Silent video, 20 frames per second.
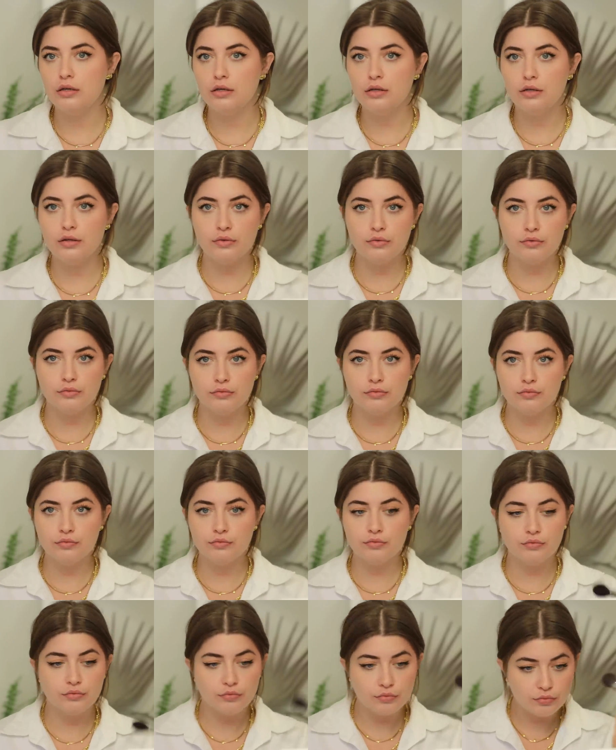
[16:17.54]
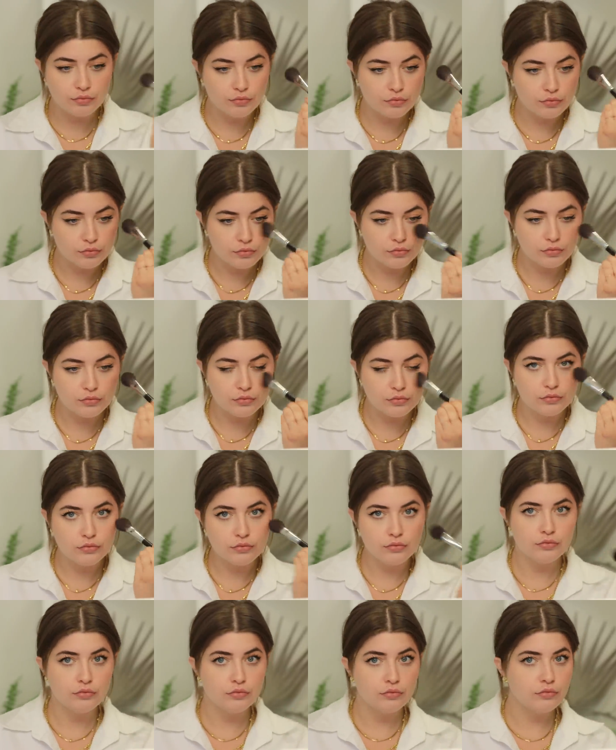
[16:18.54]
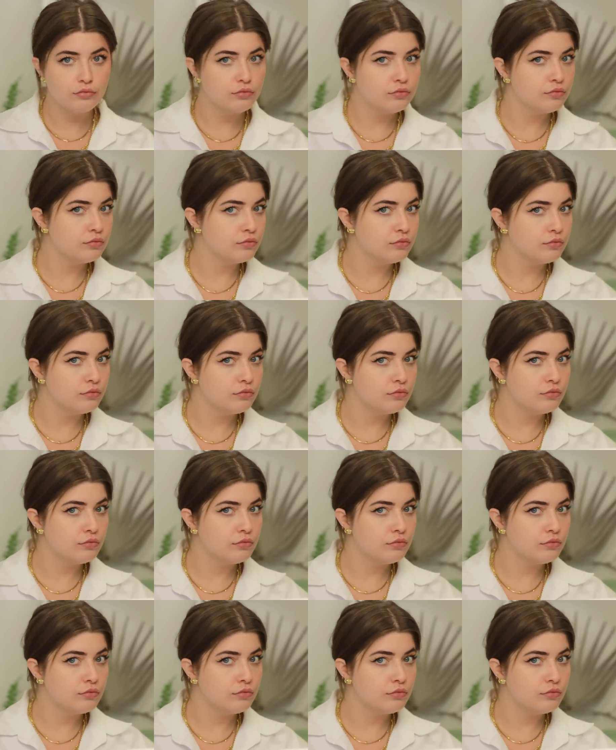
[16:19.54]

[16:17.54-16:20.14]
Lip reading: [no speech]